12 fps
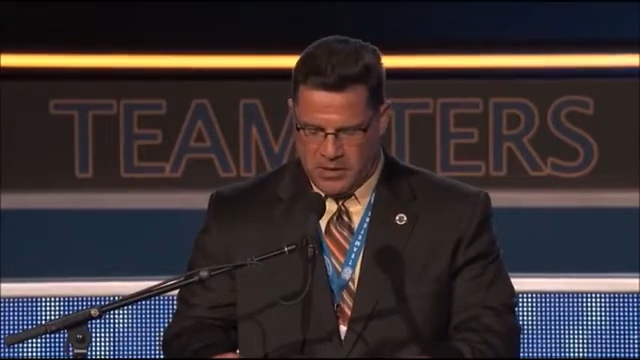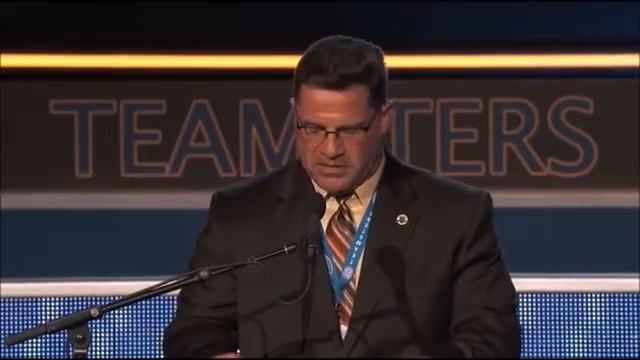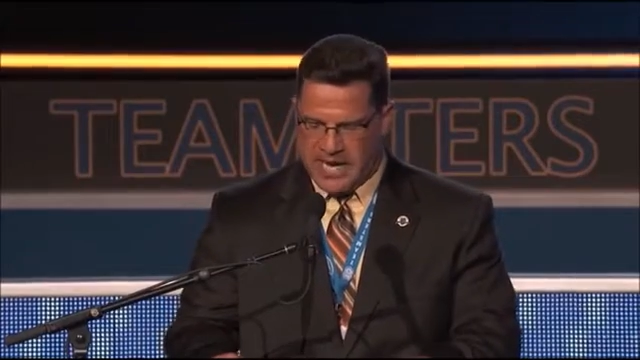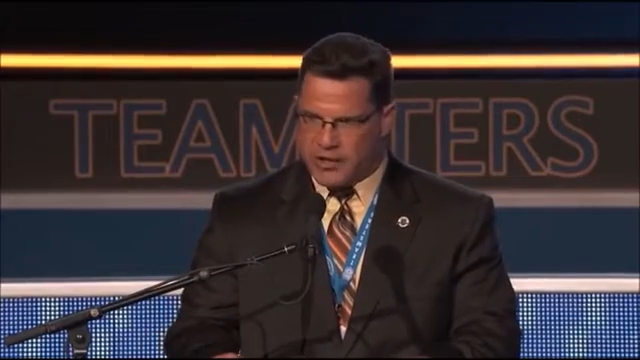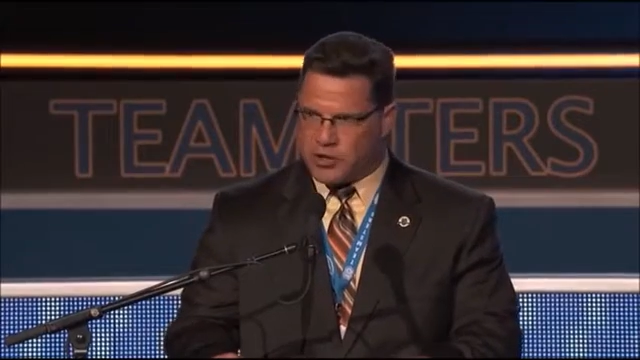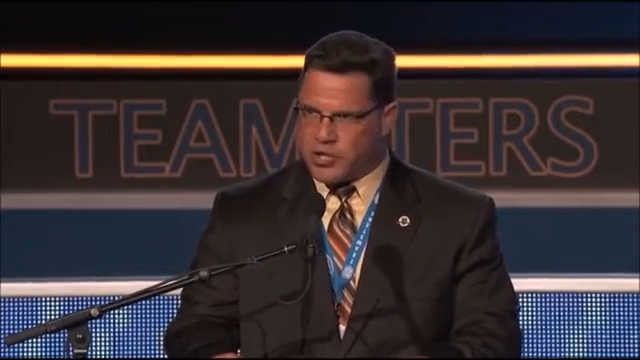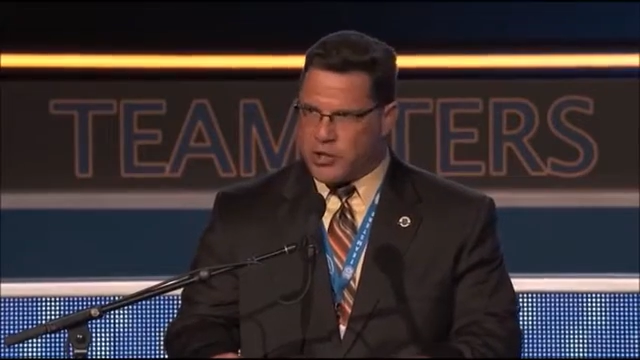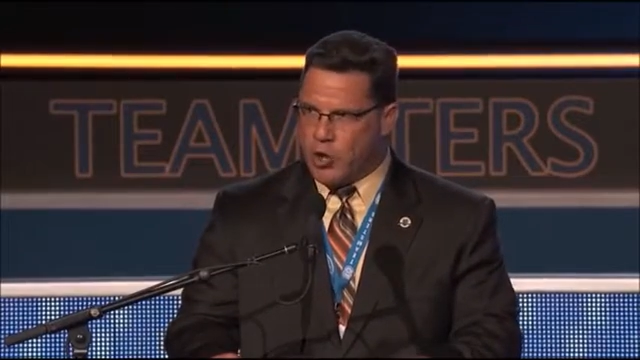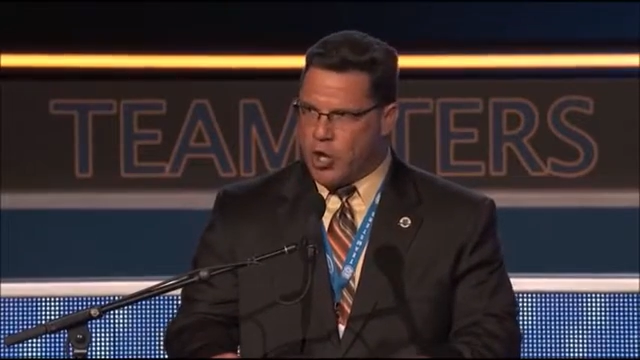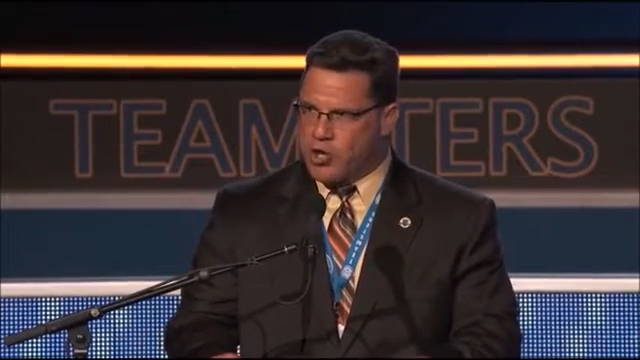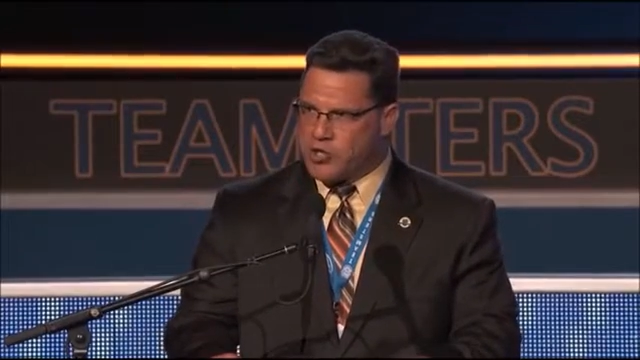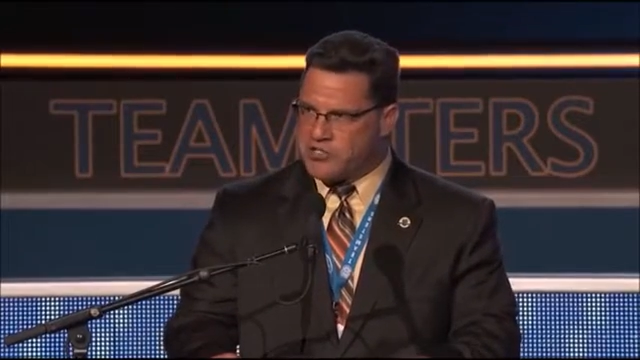Tyler could no
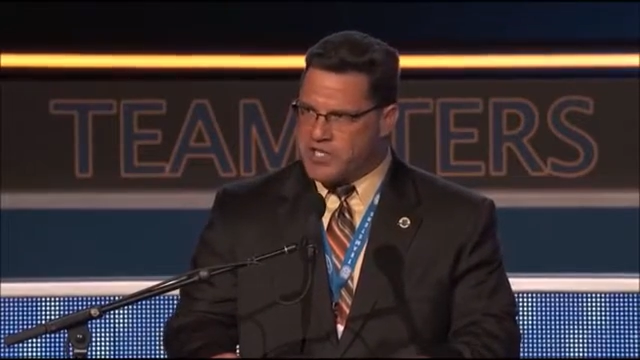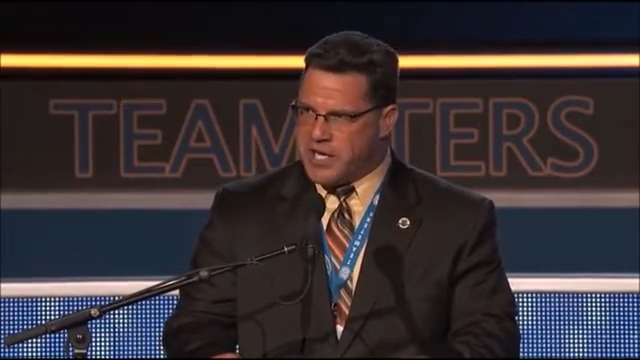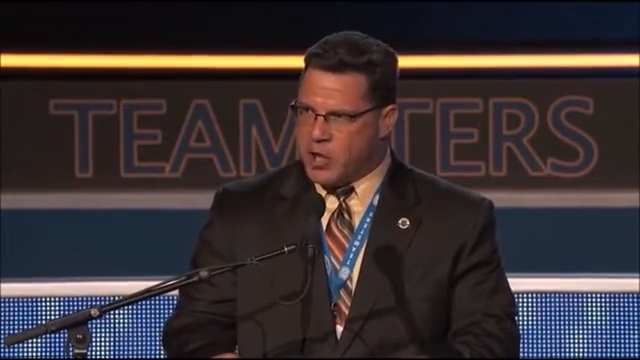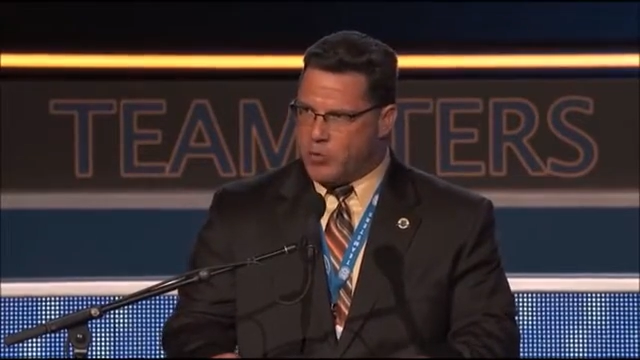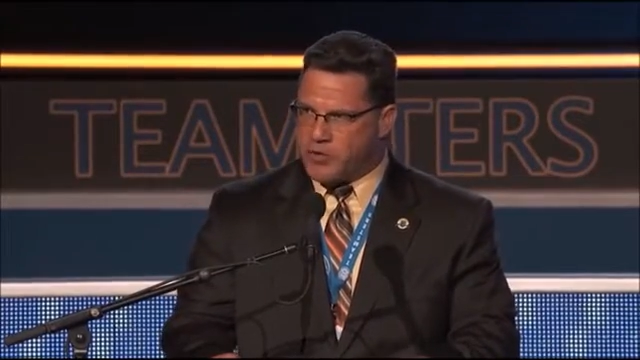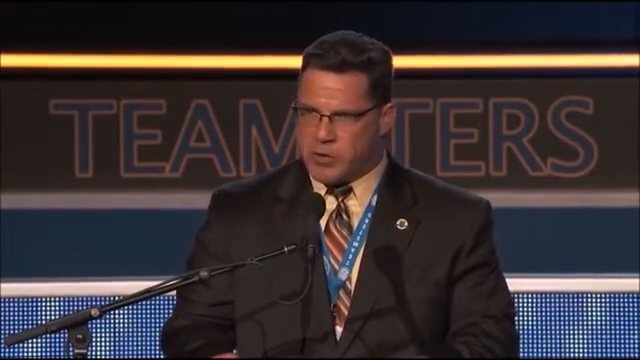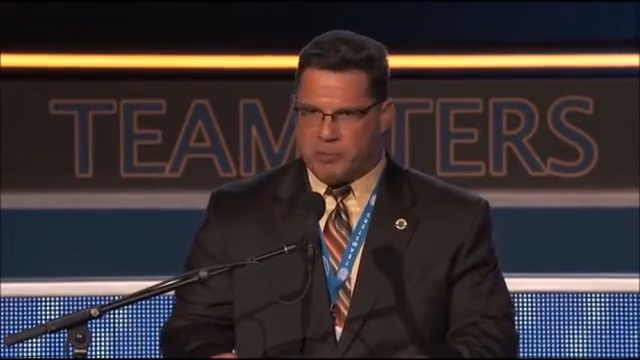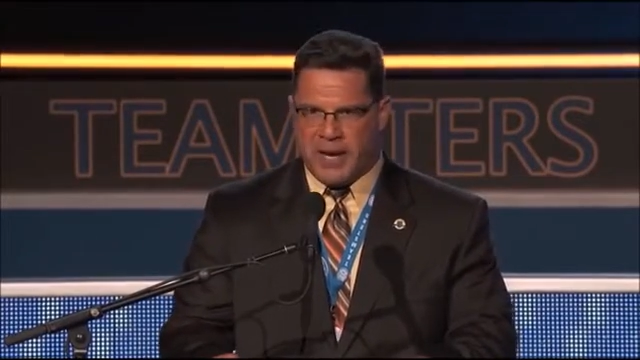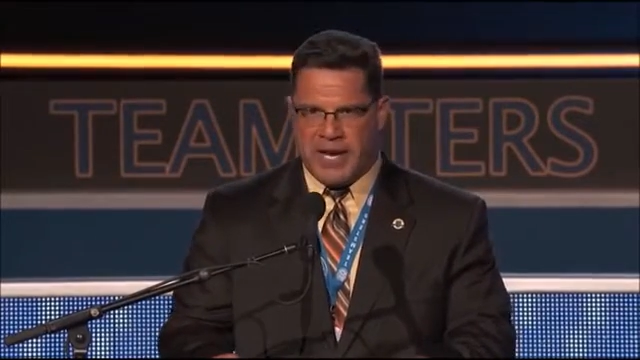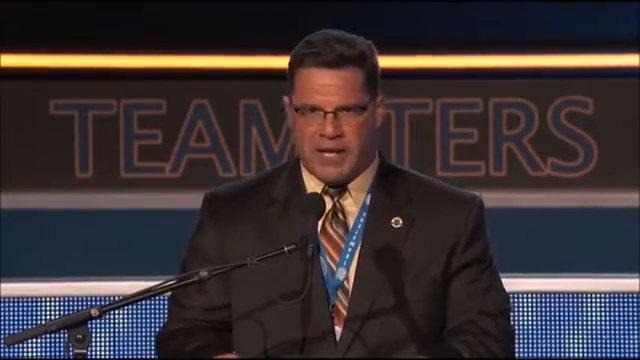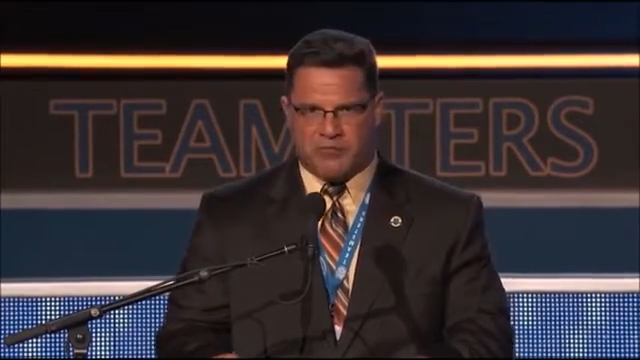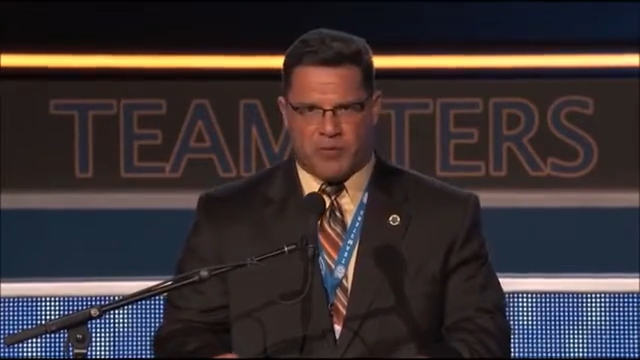longer deal with the
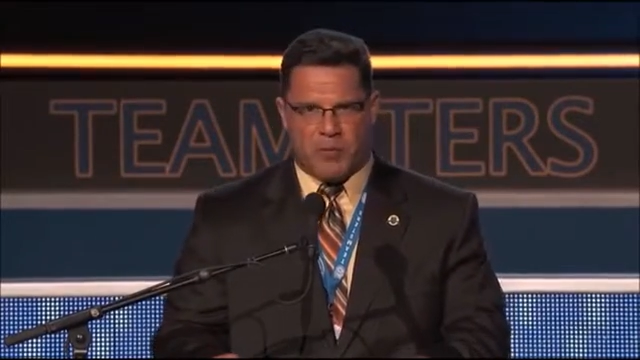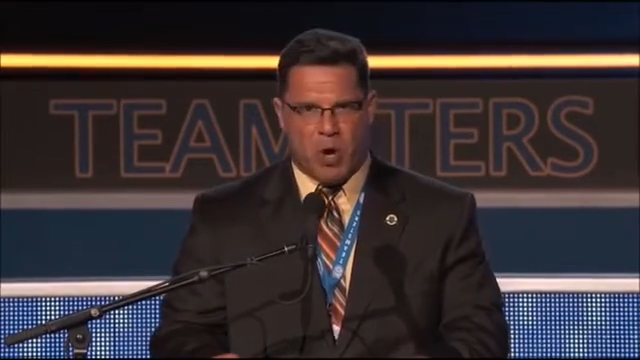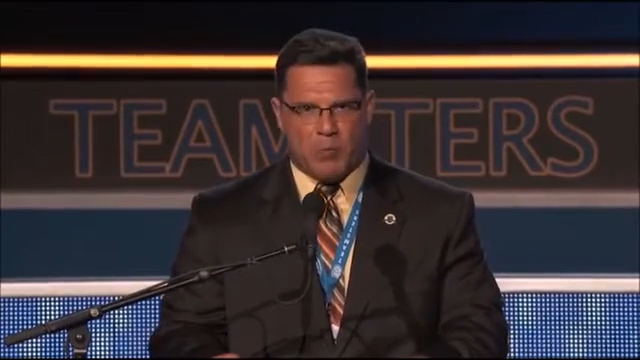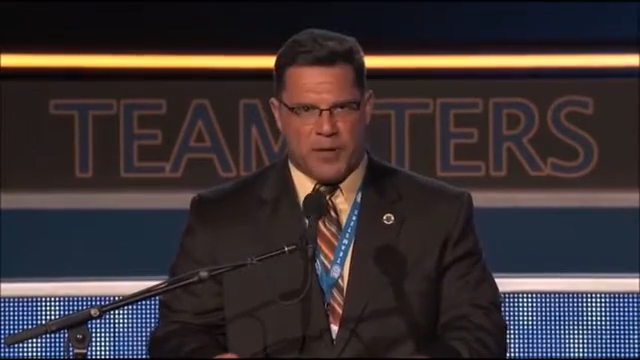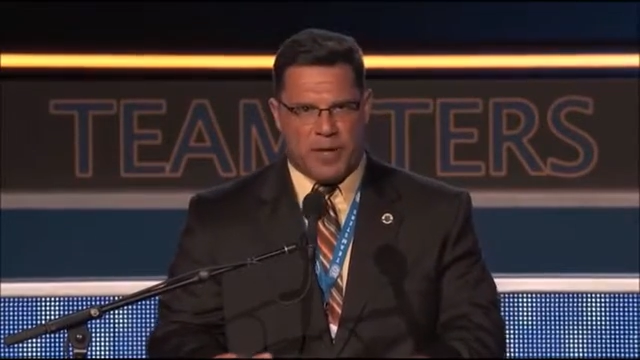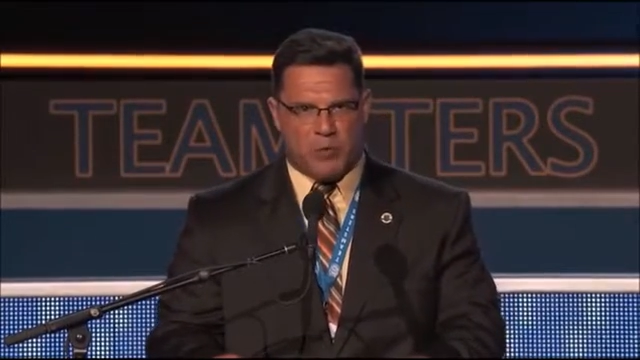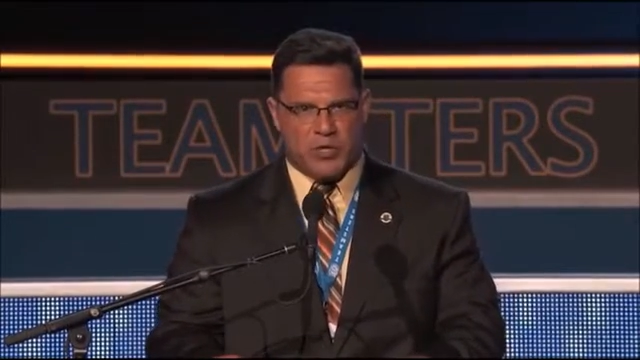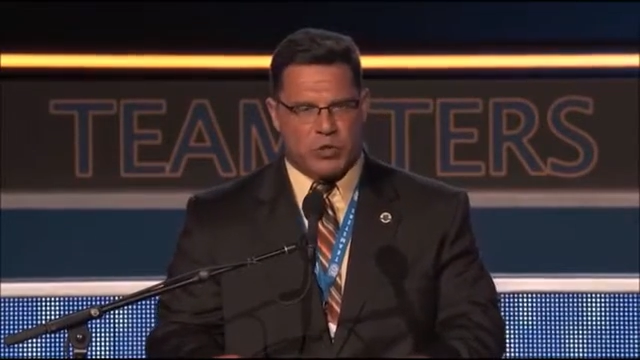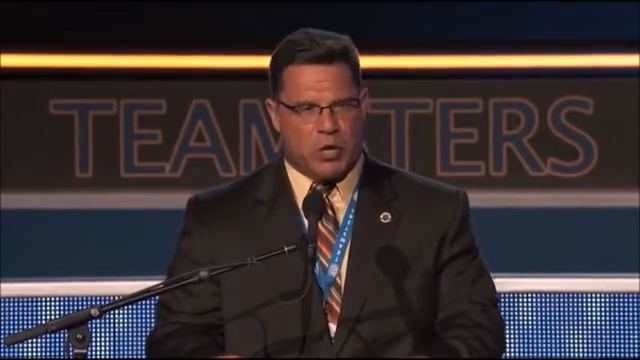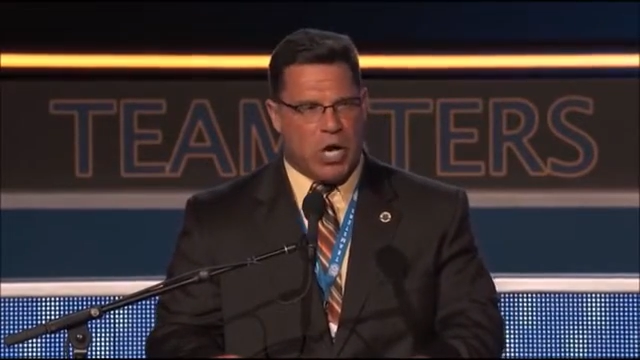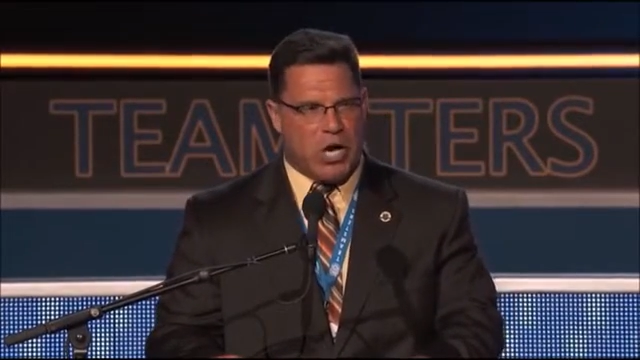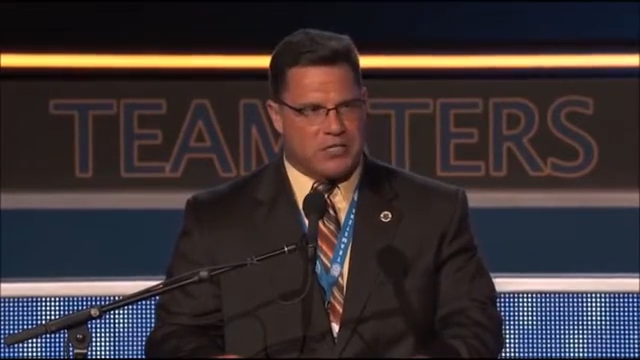pain from opiate
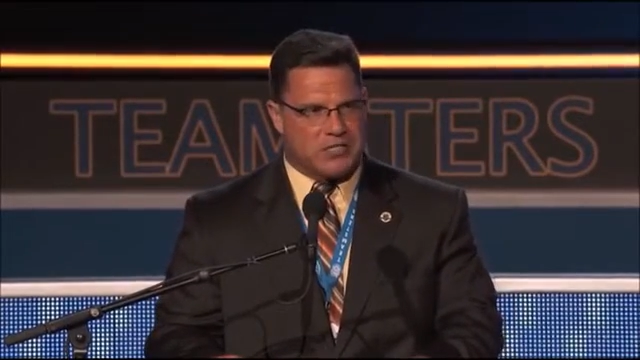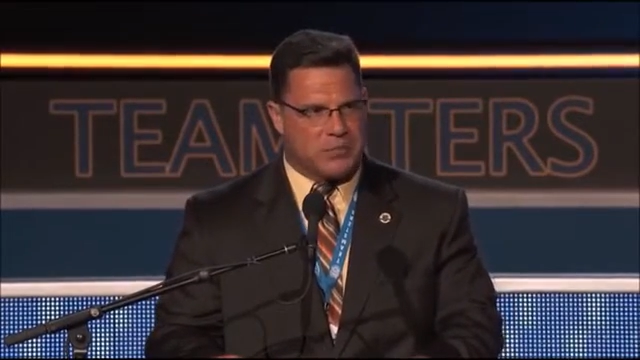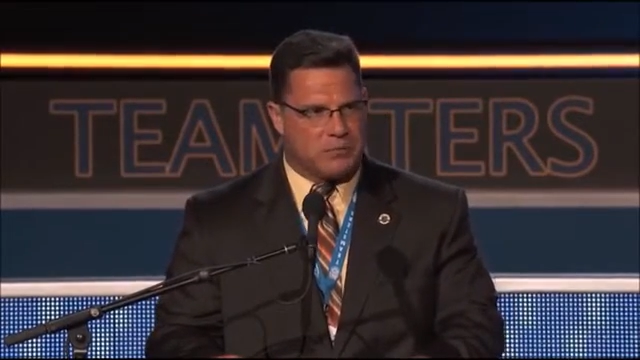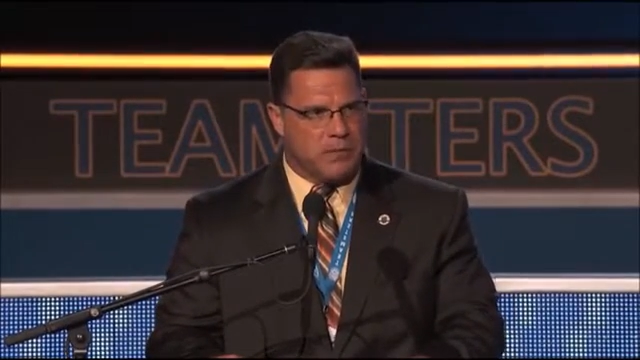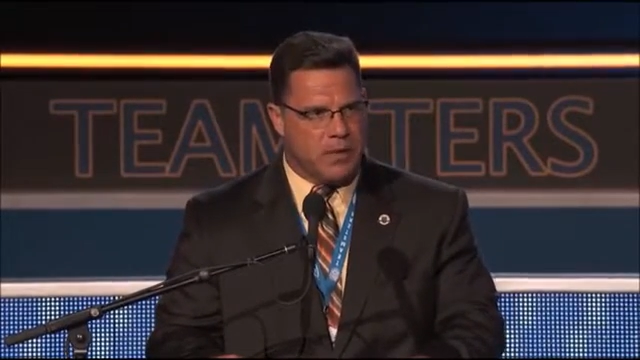withdrawals